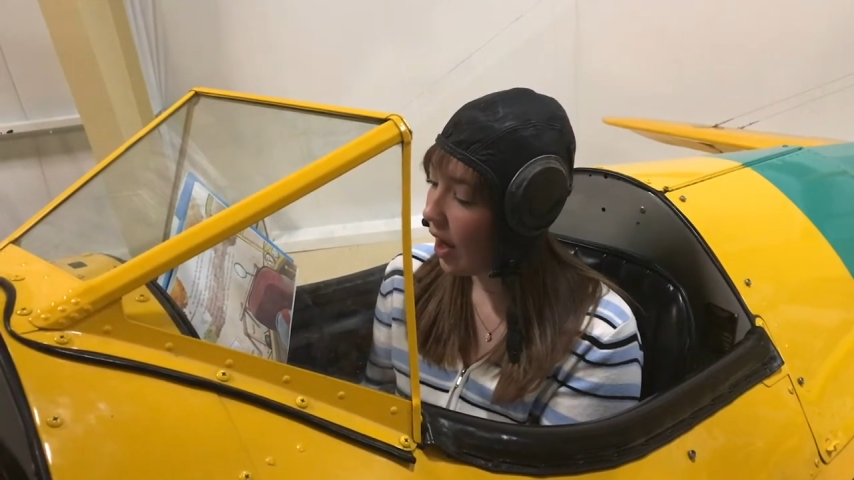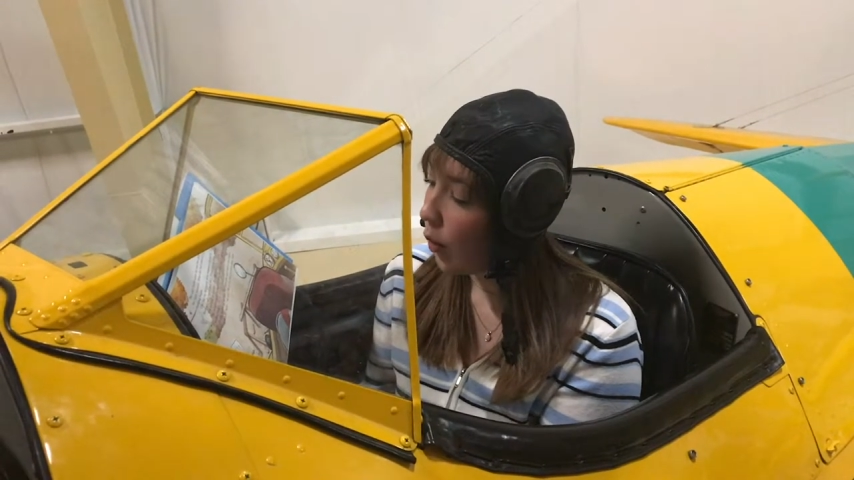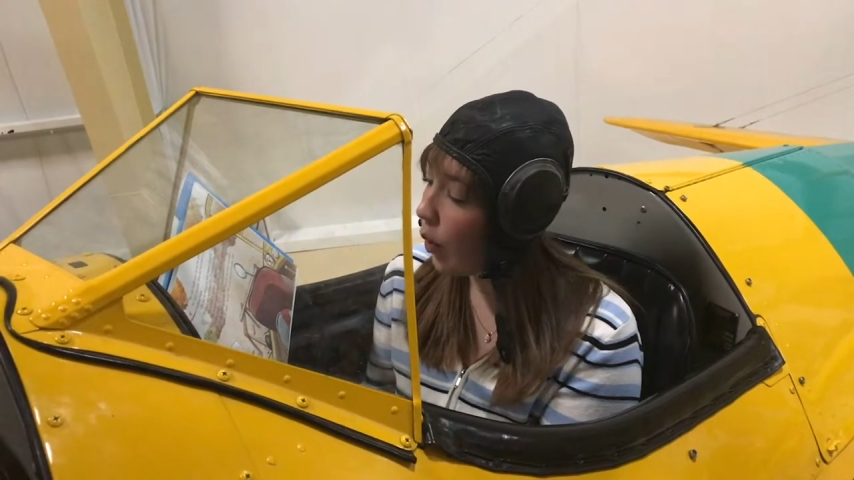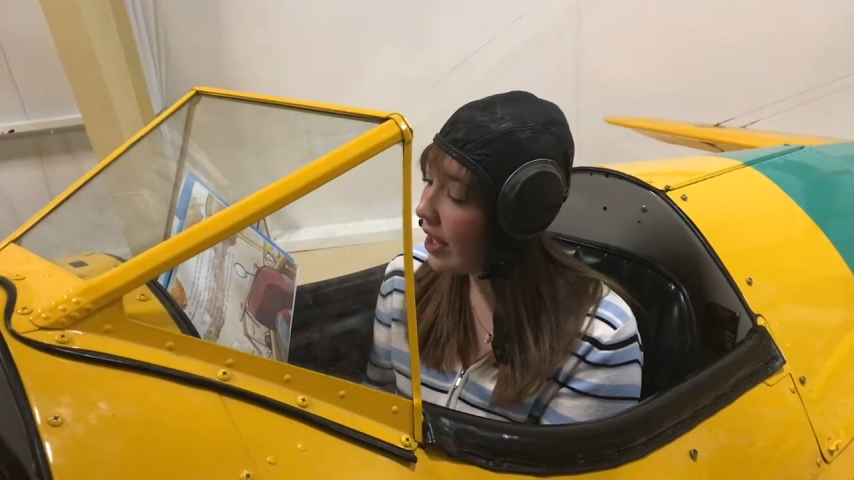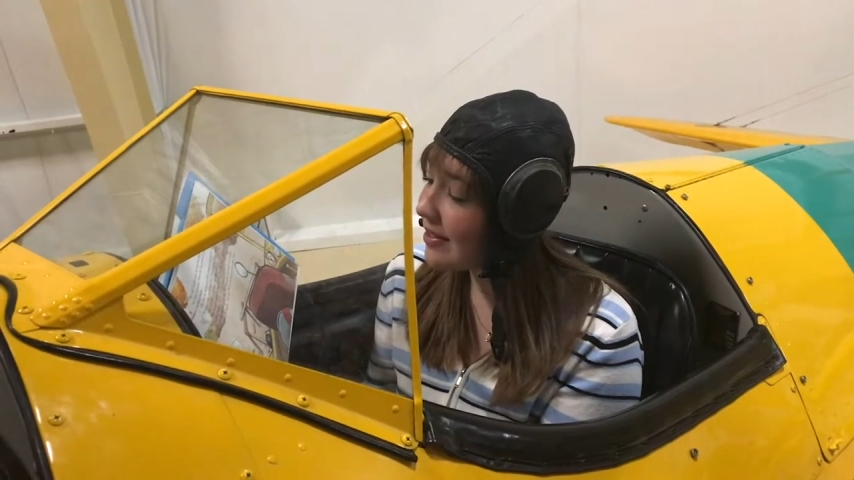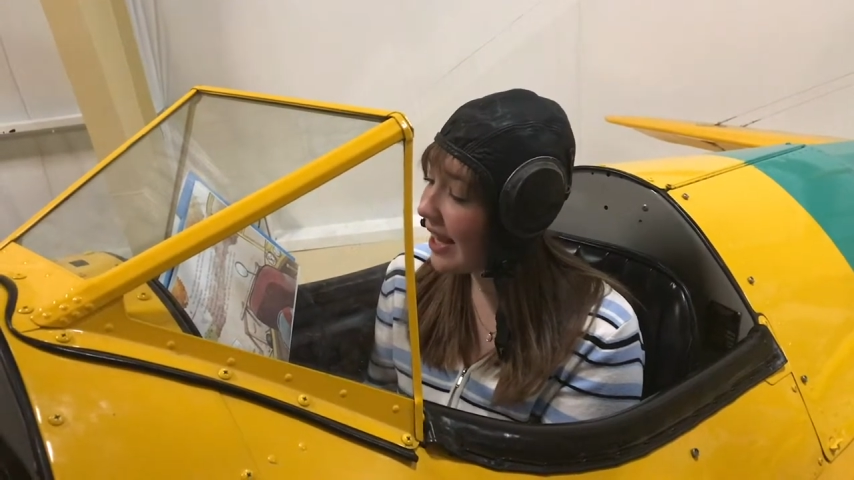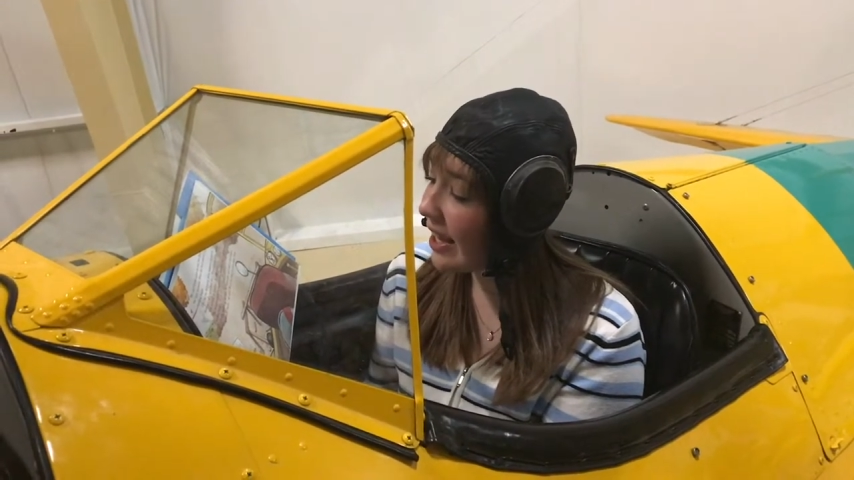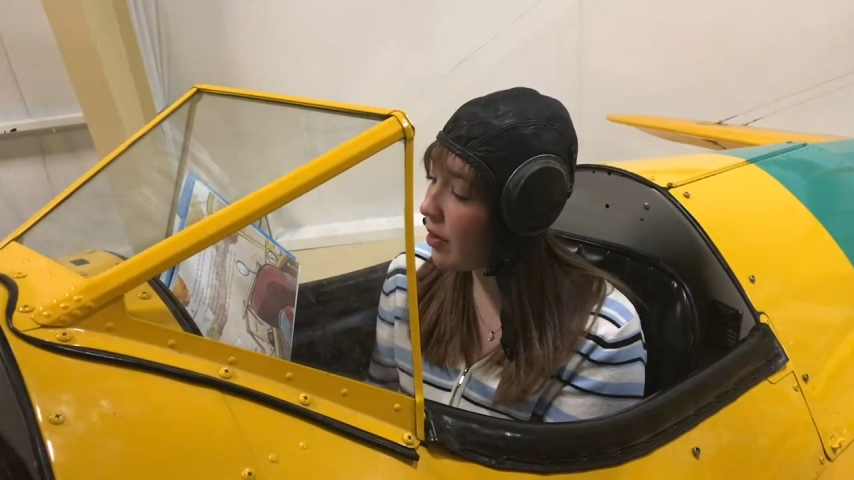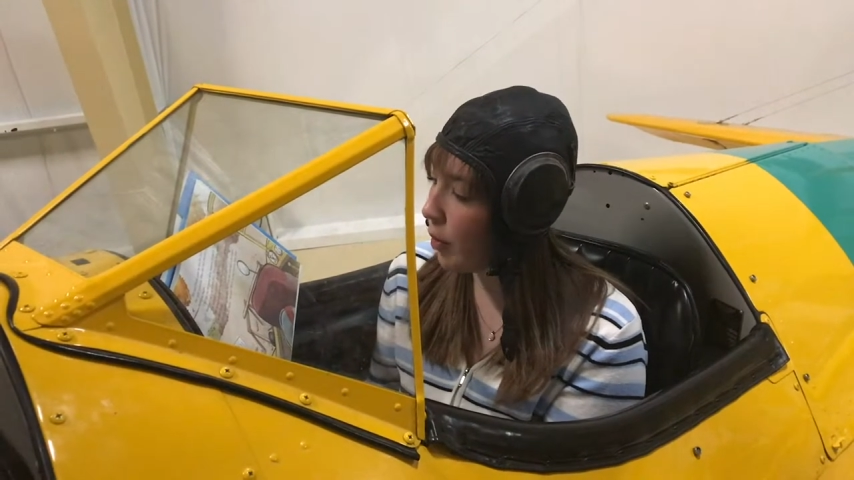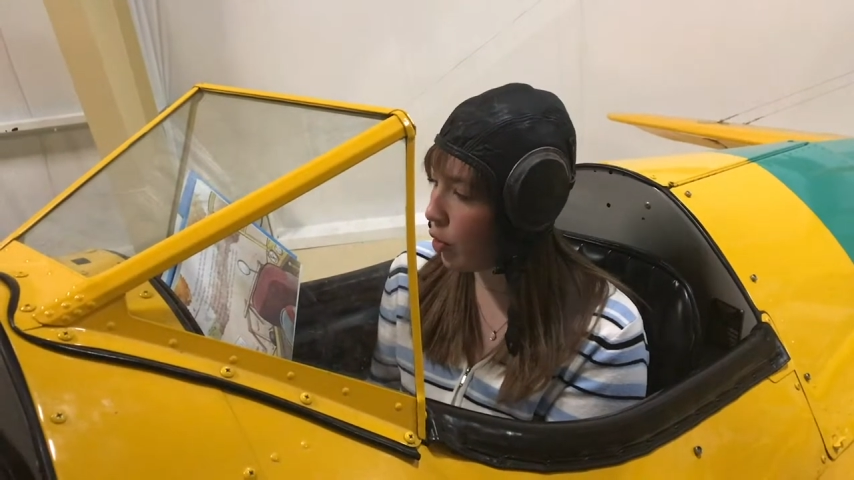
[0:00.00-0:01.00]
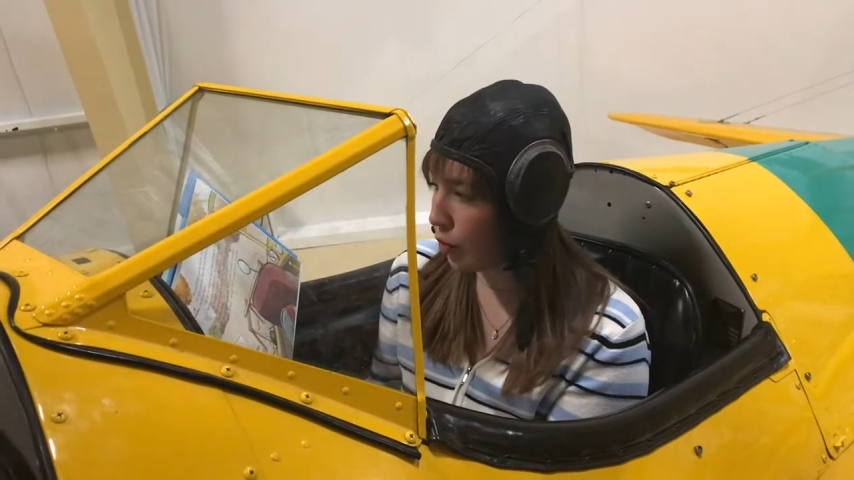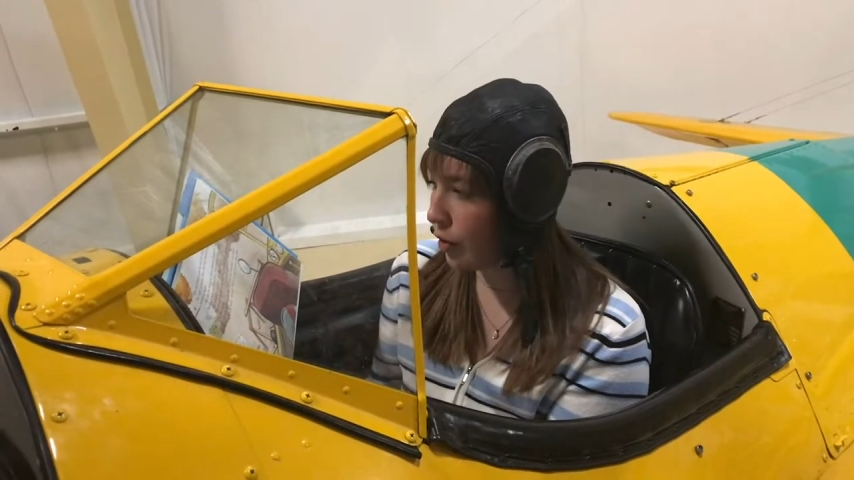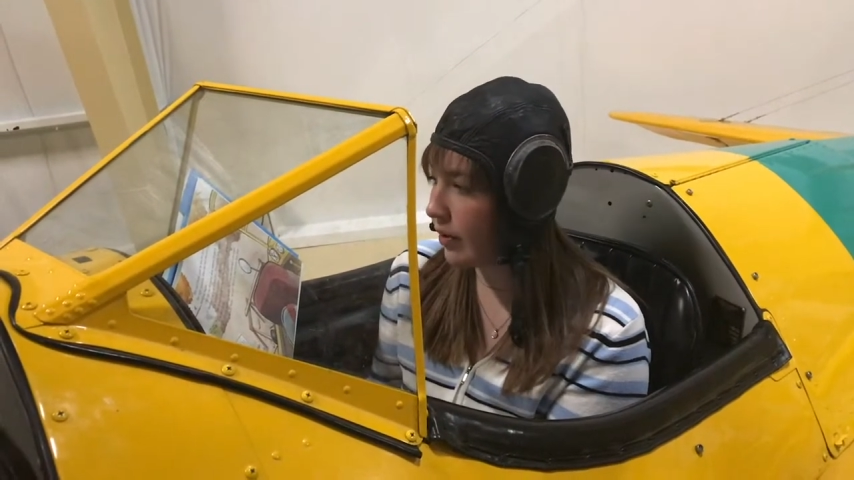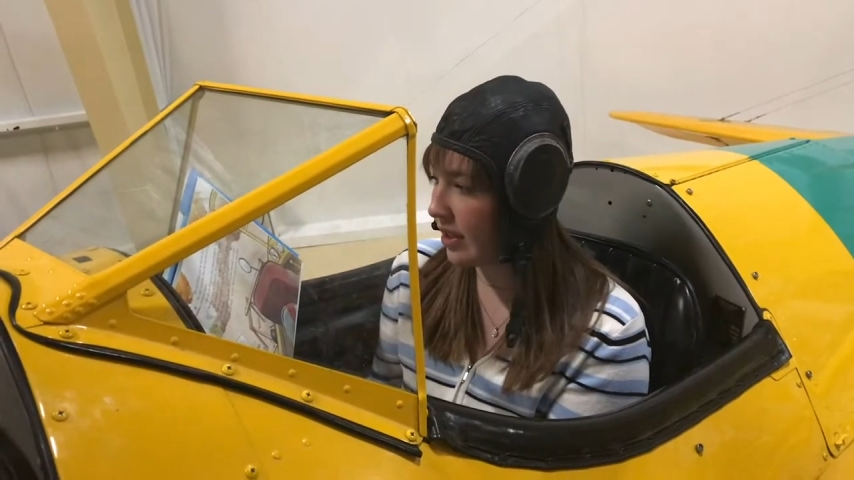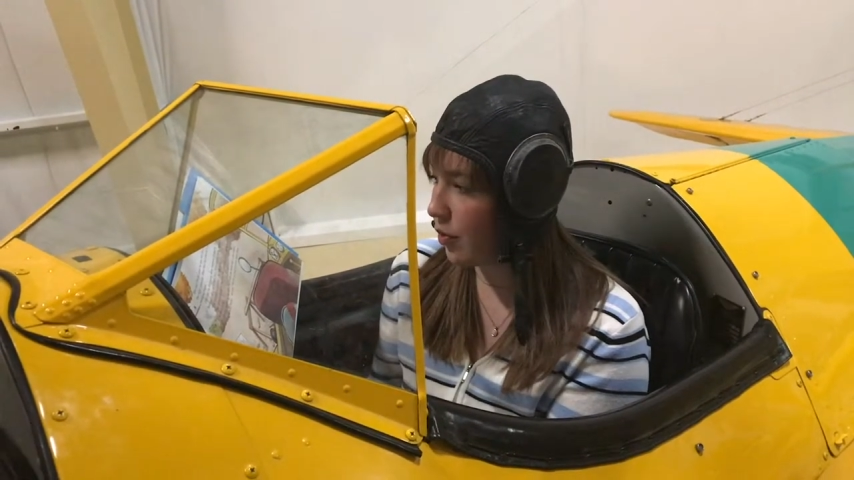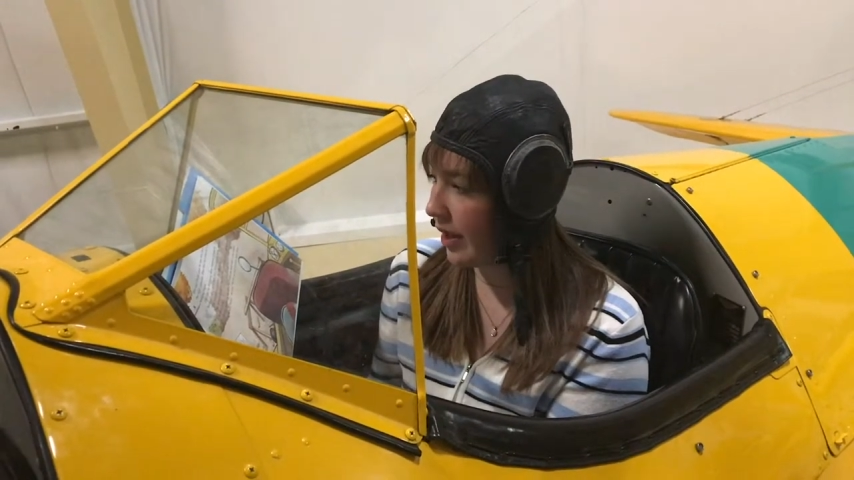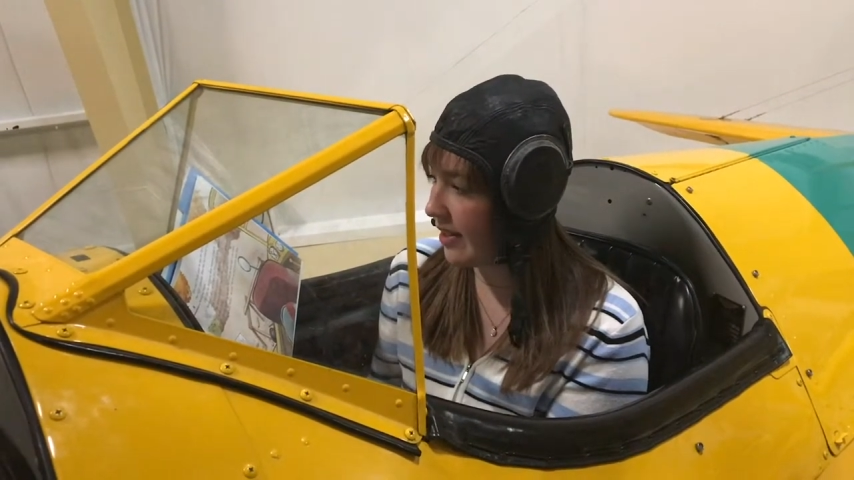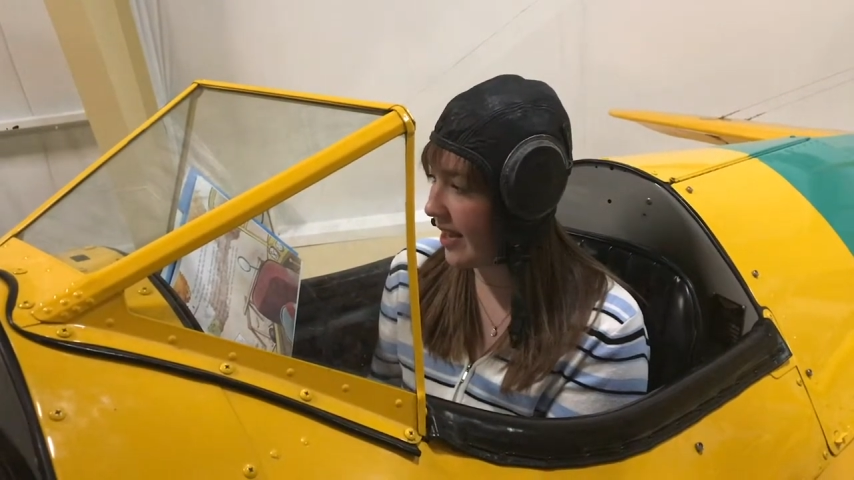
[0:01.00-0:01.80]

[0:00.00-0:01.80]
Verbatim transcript: One day, the Mulrooney twins